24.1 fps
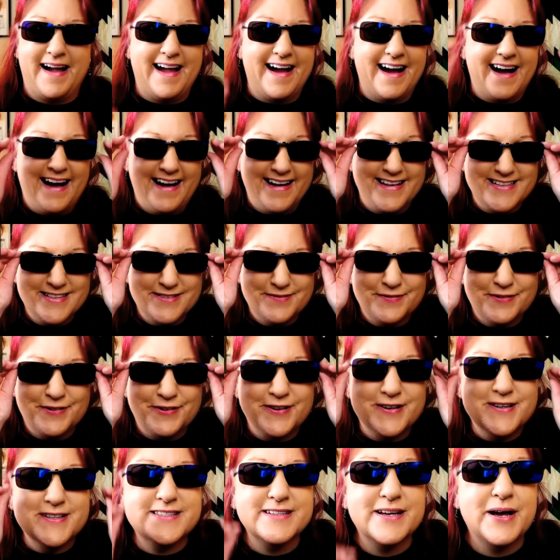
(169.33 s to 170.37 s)
eyes, of
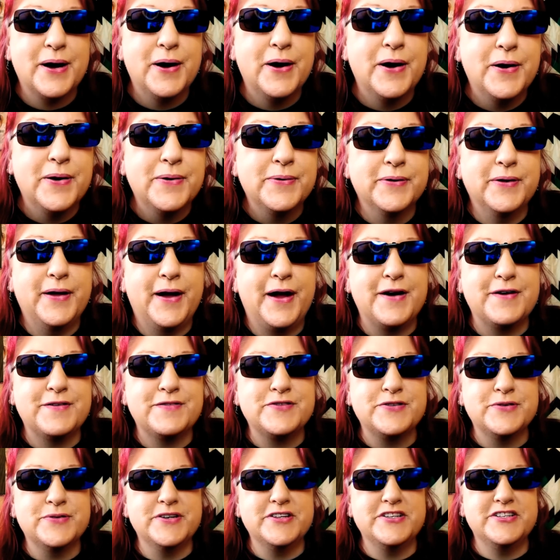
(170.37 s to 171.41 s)
course, will have
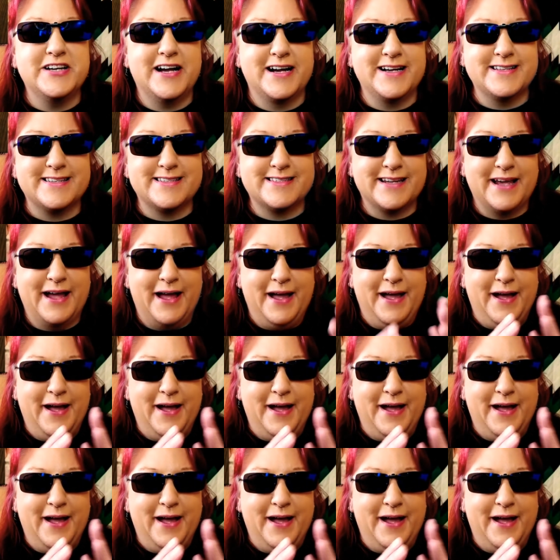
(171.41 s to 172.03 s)
to adjust.